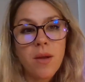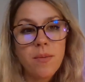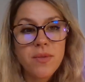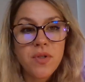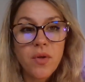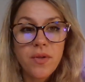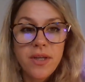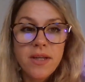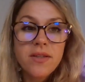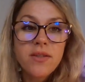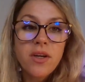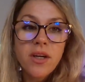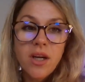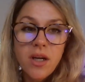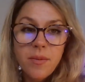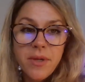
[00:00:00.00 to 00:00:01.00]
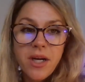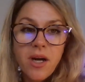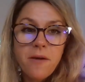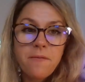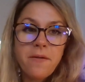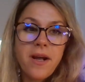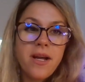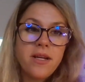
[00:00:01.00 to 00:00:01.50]
So these are going to be
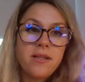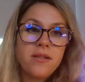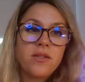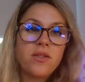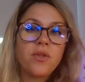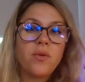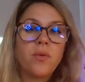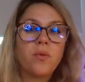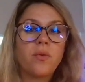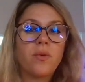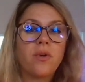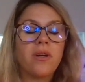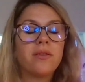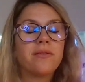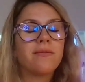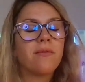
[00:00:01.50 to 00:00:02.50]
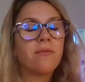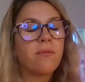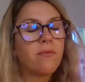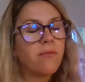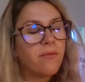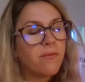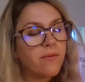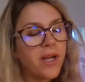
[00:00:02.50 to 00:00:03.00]
our friends who are
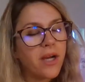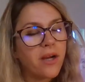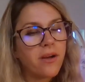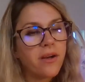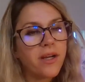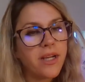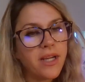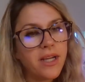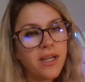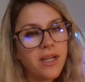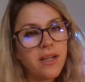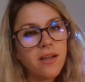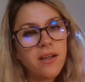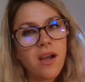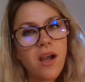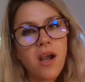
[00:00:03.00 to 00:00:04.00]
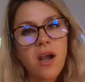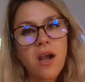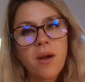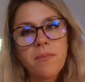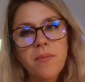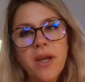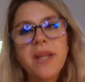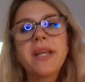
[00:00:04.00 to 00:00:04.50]
very,
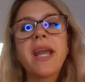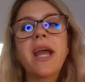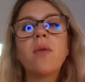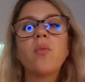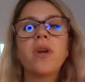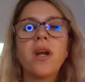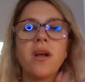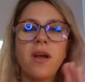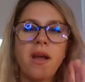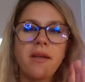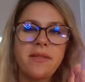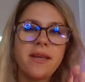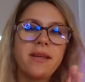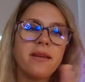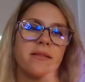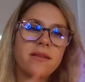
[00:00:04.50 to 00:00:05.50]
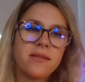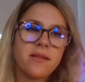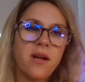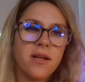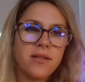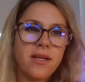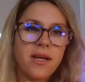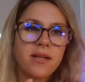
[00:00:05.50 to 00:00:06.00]
and again, I think in this
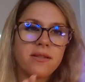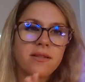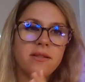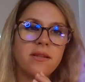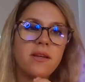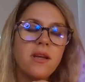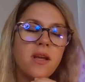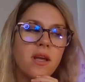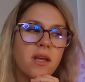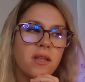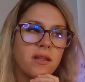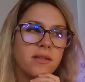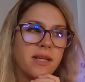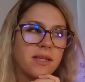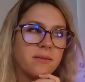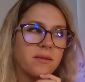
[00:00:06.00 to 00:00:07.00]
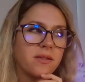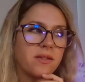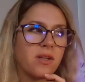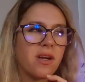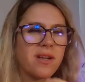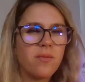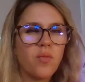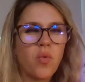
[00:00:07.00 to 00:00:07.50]
context, the textbook is
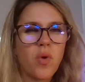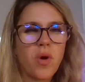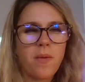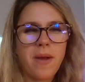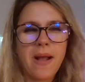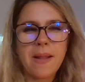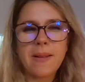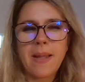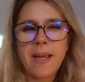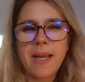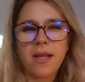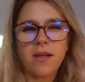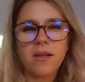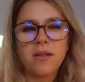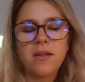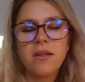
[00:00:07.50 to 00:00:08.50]
talking more about like